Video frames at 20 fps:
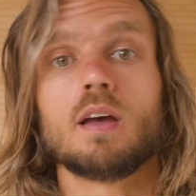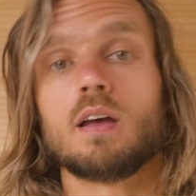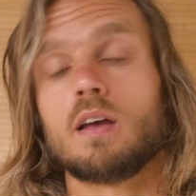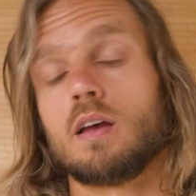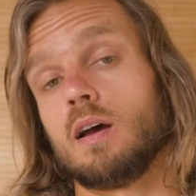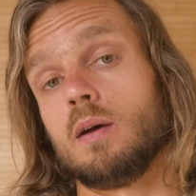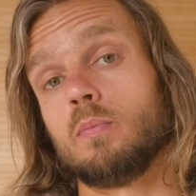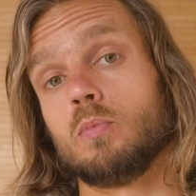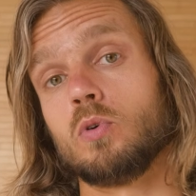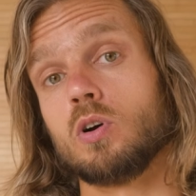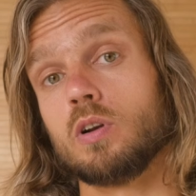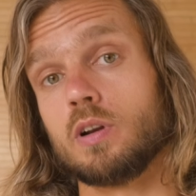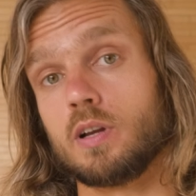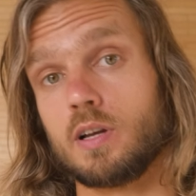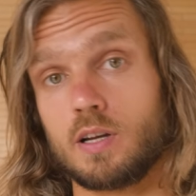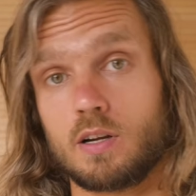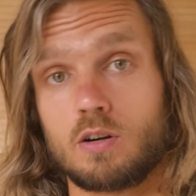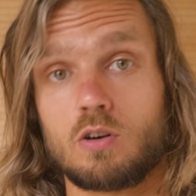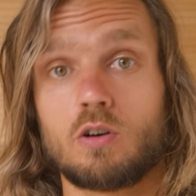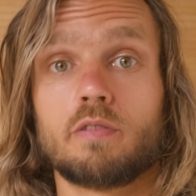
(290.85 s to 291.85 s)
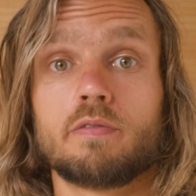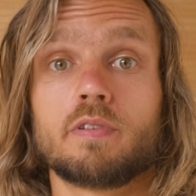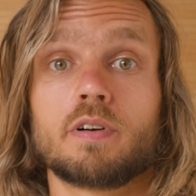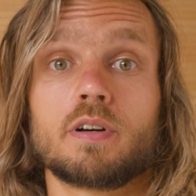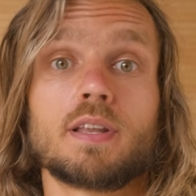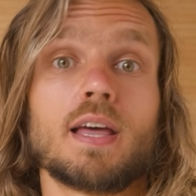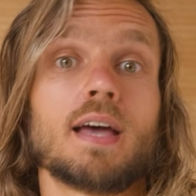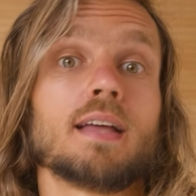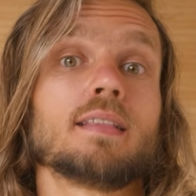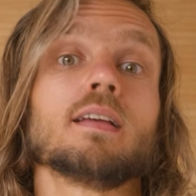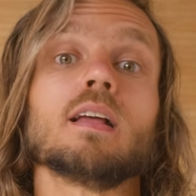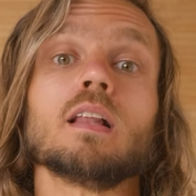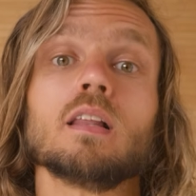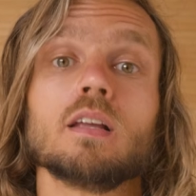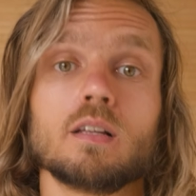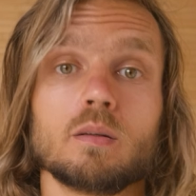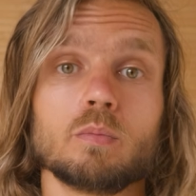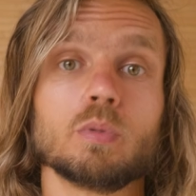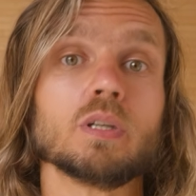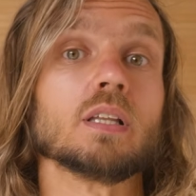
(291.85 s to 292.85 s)
I'm gonna cover that a
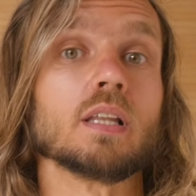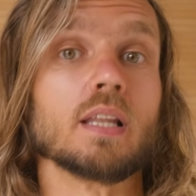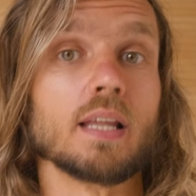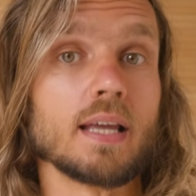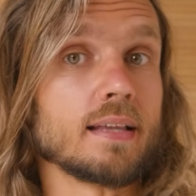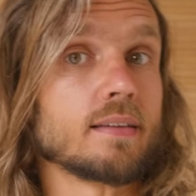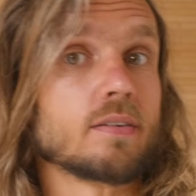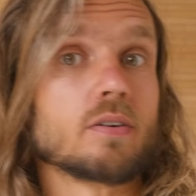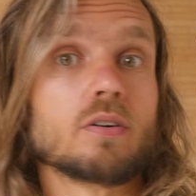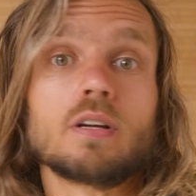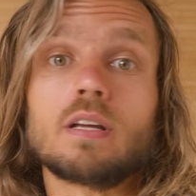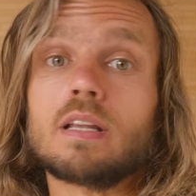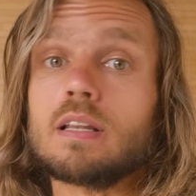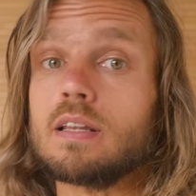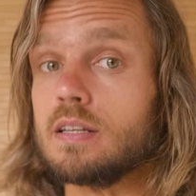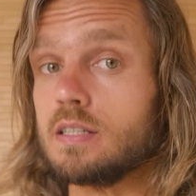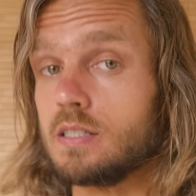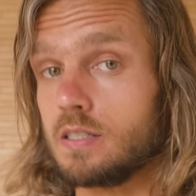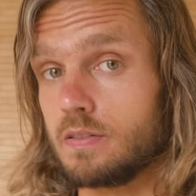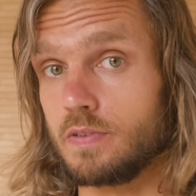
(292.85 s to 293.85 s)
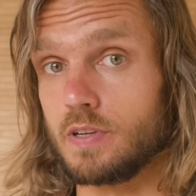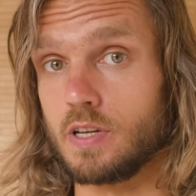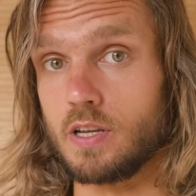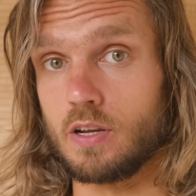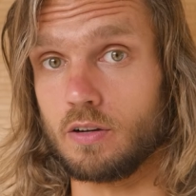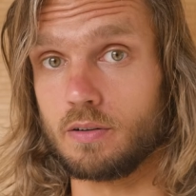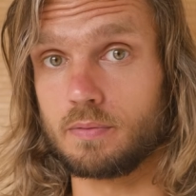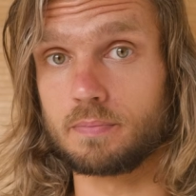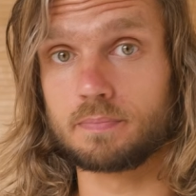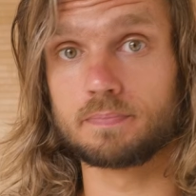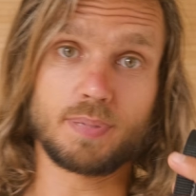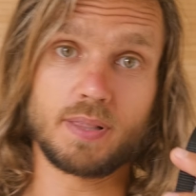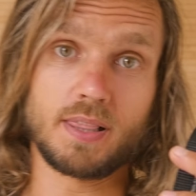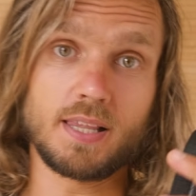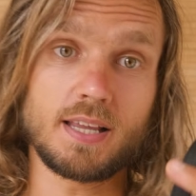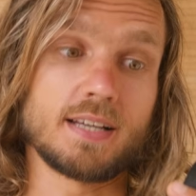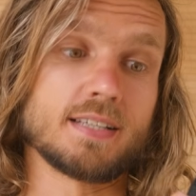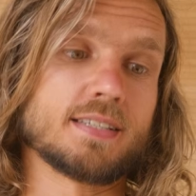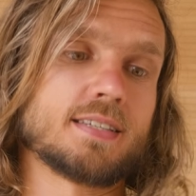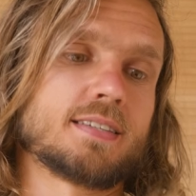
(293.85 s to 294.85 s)
little bit later in this video.
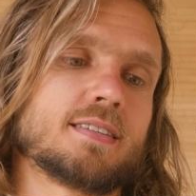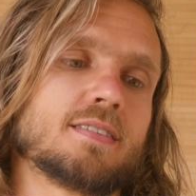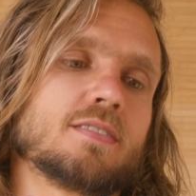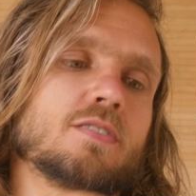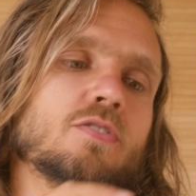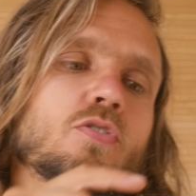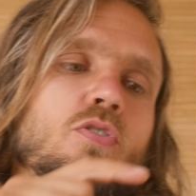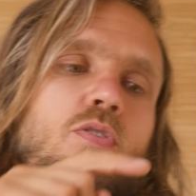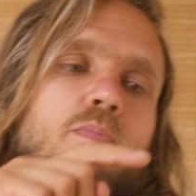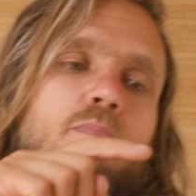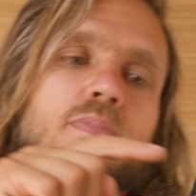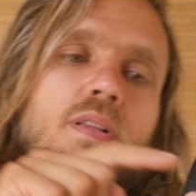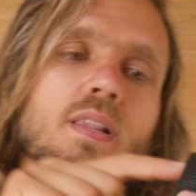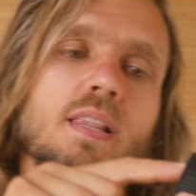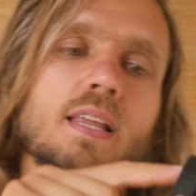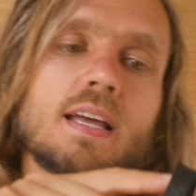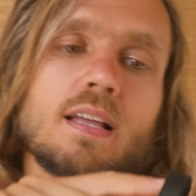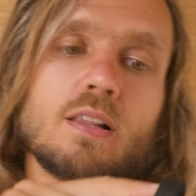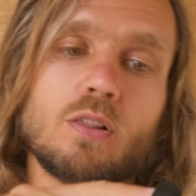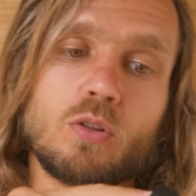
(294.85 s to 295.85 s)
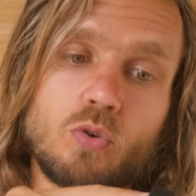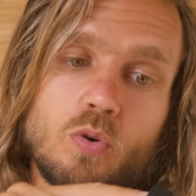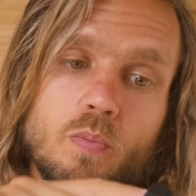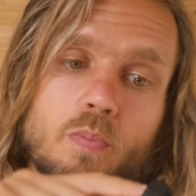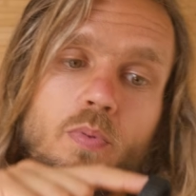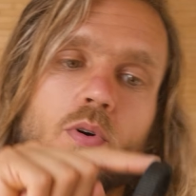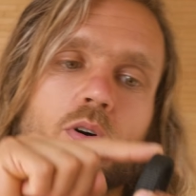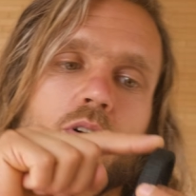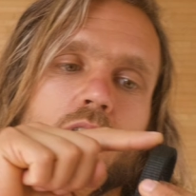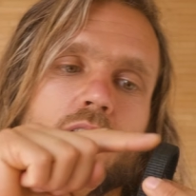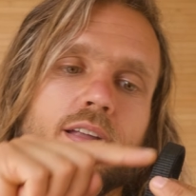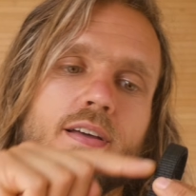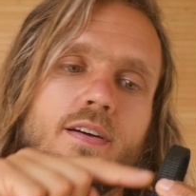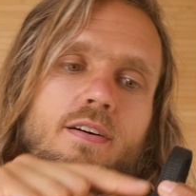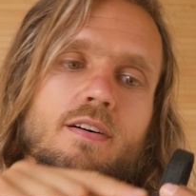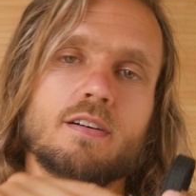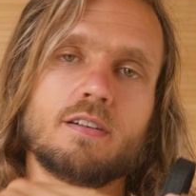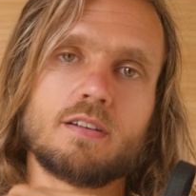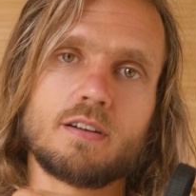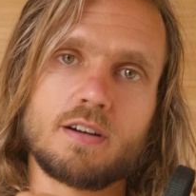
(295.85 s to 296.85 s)
Plus, your belay loop on the
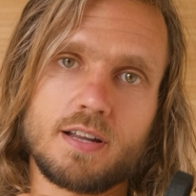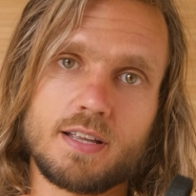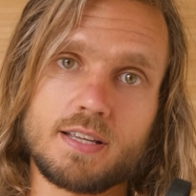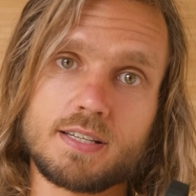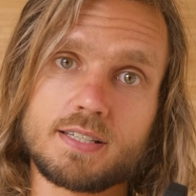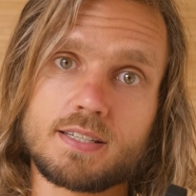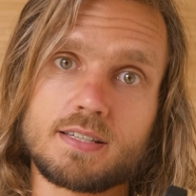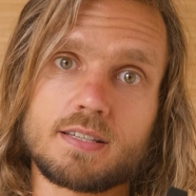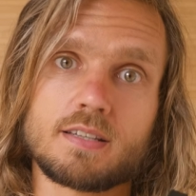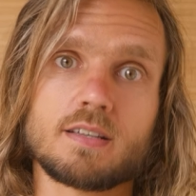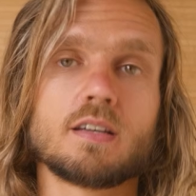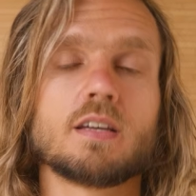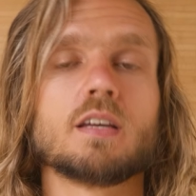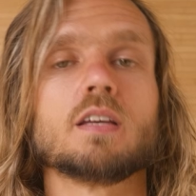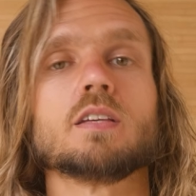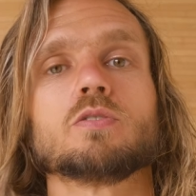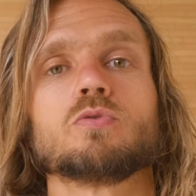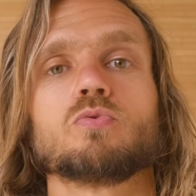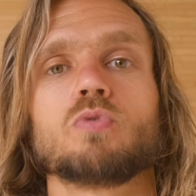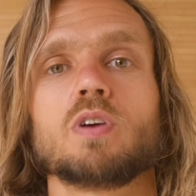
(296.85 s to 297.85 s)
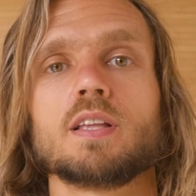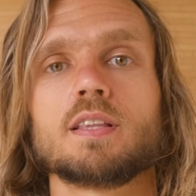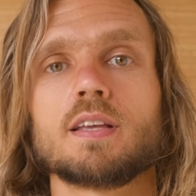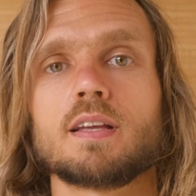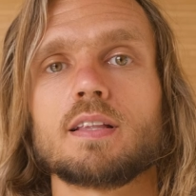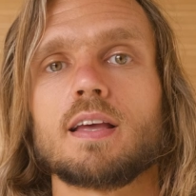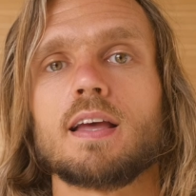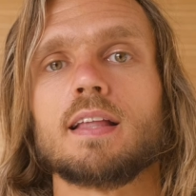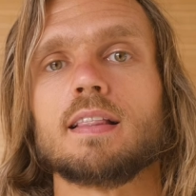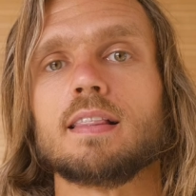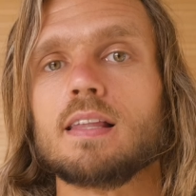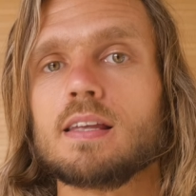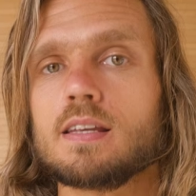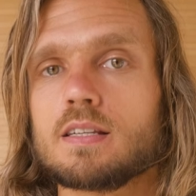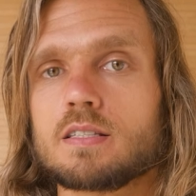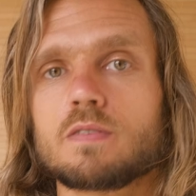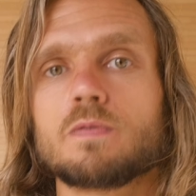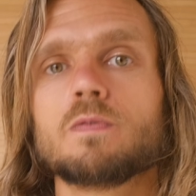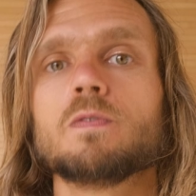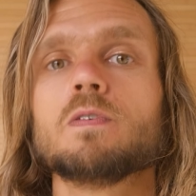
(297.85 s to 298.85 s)
harness is rated at
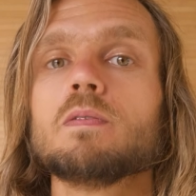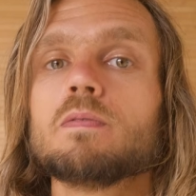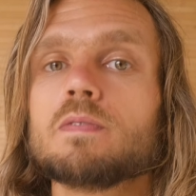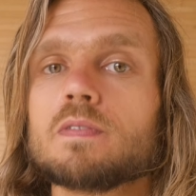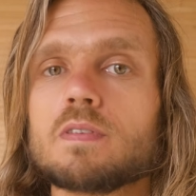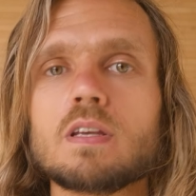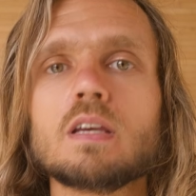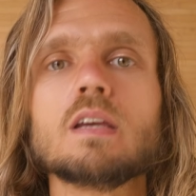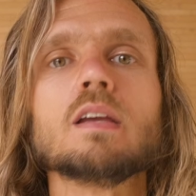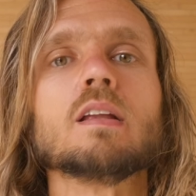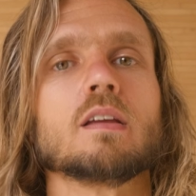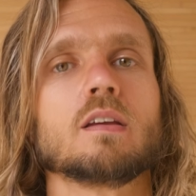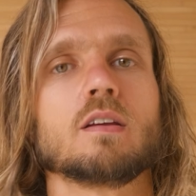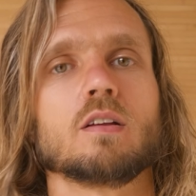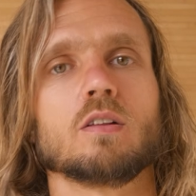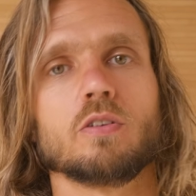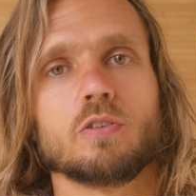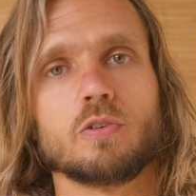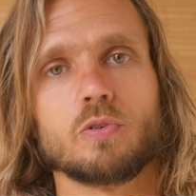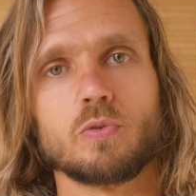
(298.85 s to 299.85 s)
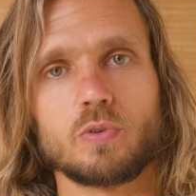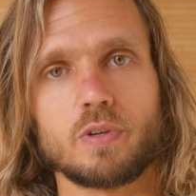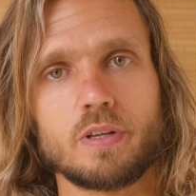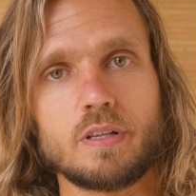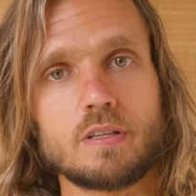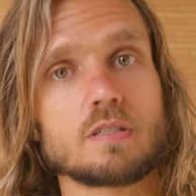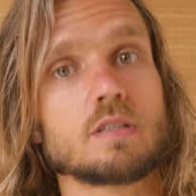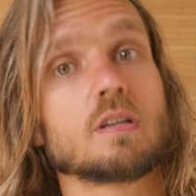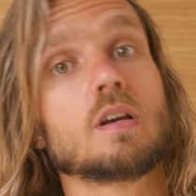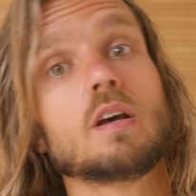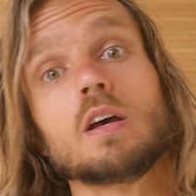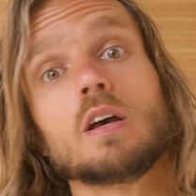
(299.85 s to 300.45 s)
least 15 kilonewtons.